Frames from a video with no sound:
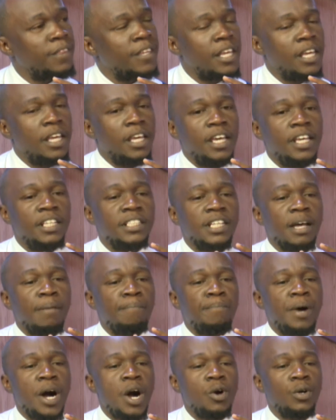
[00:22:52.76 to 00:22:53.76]
It's
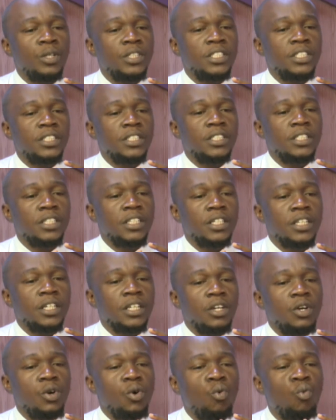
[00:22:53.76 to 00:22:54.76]
about
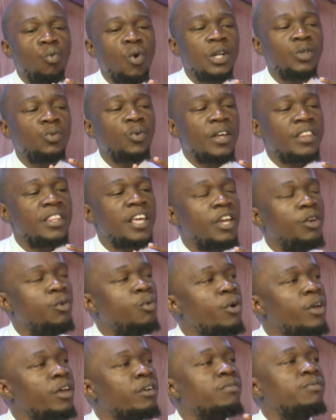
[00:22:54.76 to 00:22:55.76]
what were they
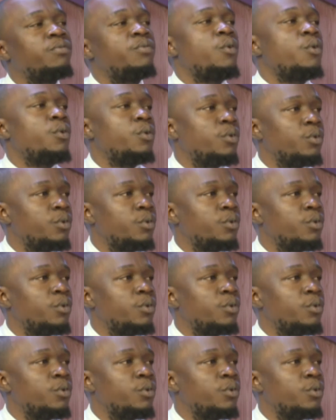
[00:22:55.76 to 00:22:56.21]
going for.